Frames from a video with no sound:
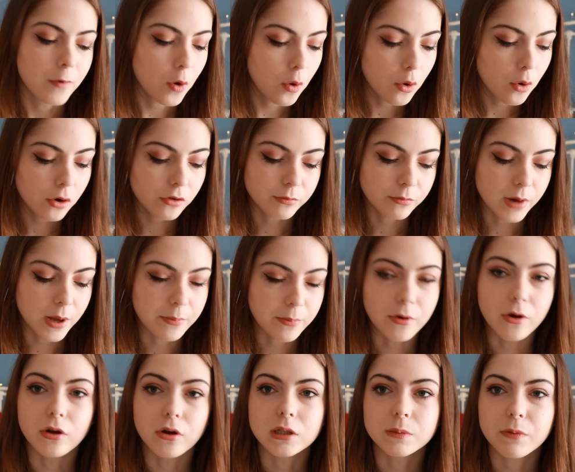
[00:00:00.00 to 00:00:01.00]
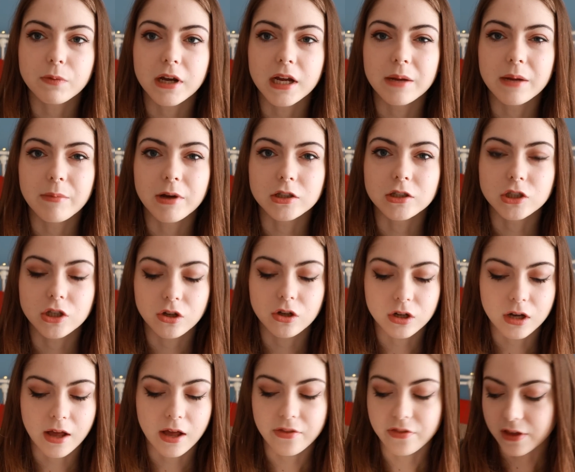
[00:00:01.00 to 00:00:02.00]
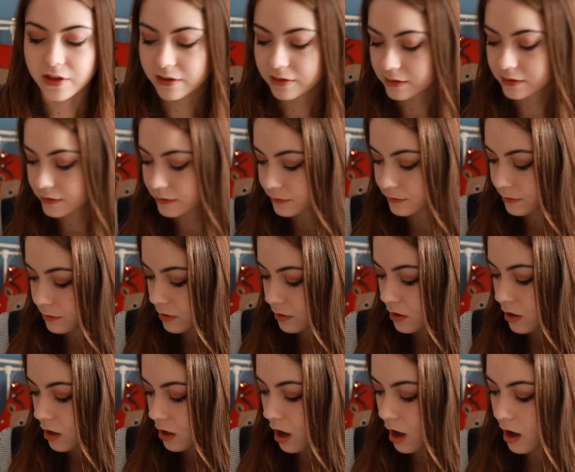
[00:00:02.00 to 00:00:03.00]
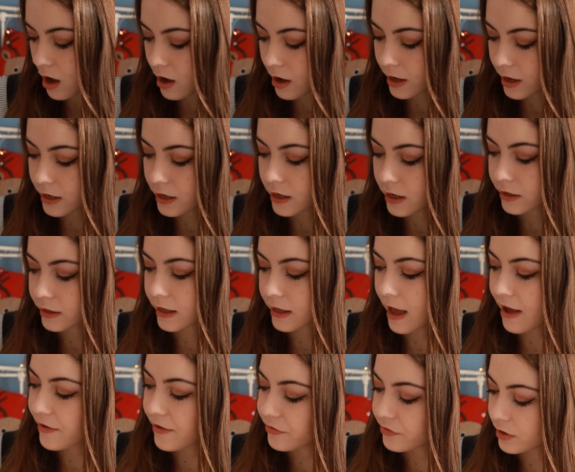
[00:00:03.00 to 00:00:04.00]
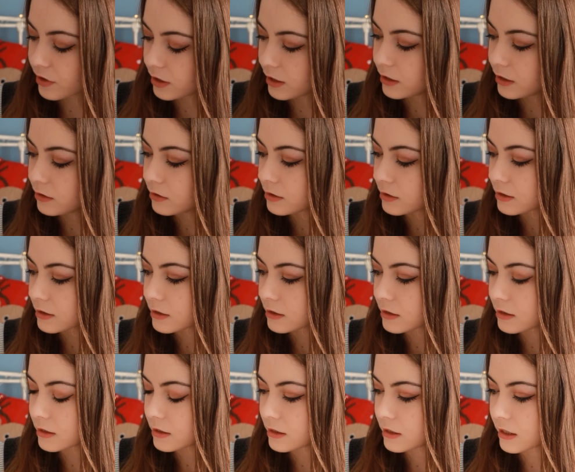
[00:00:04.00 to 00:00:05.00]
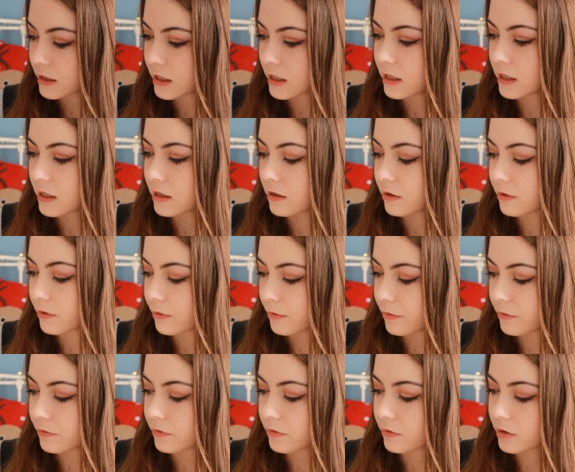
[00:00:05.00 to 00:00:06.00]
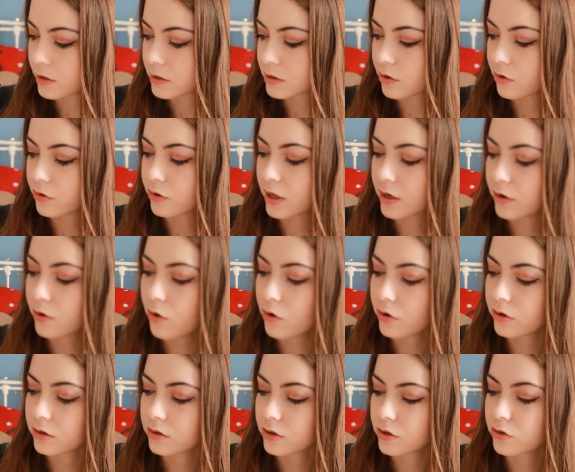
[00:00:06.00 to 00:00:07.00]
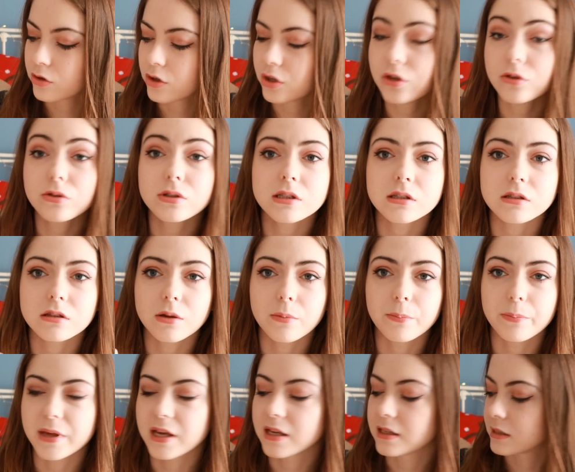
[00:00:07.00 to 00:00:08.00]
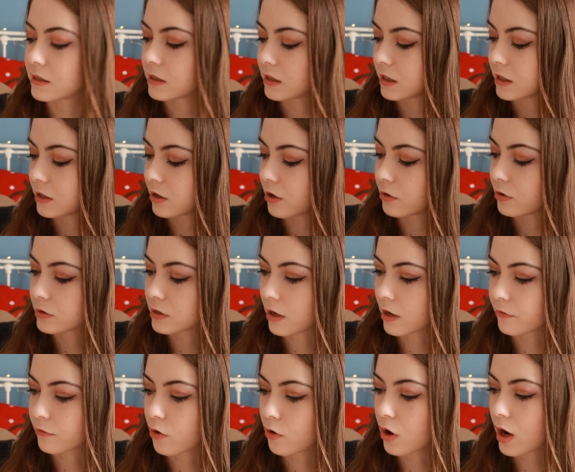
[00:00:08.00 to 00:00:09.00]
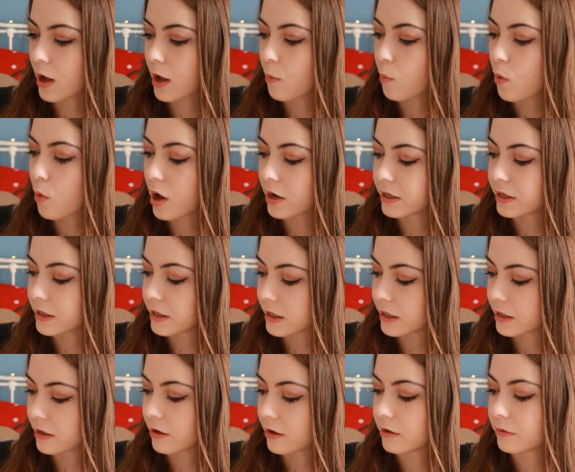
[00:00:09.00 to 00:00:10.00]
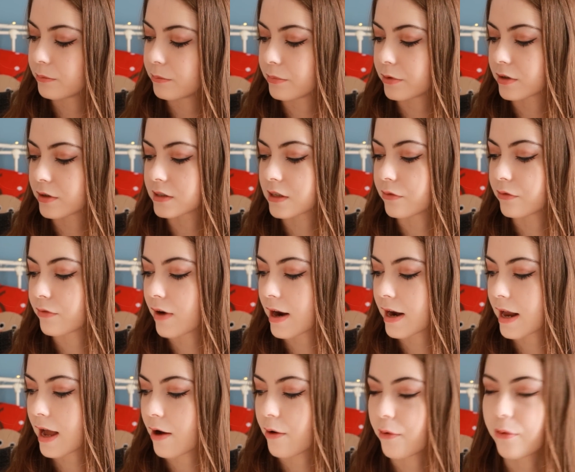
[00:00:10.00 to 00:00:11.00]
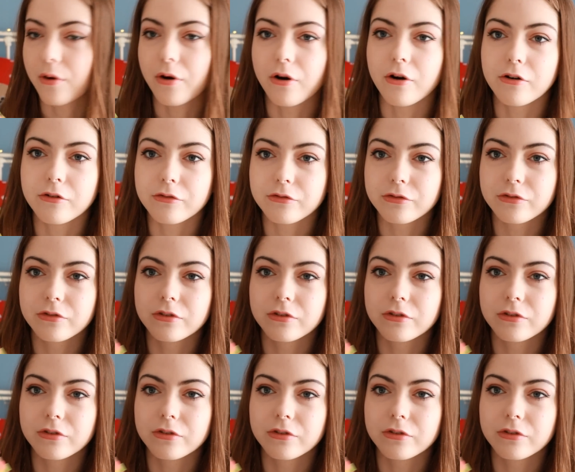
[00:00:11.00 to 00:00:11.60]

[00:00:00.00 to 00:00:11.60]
All of my books pretty much look like this. I get the little sticky, so they're not, you can use the big sticky notes. I've got like one in here because I ran out of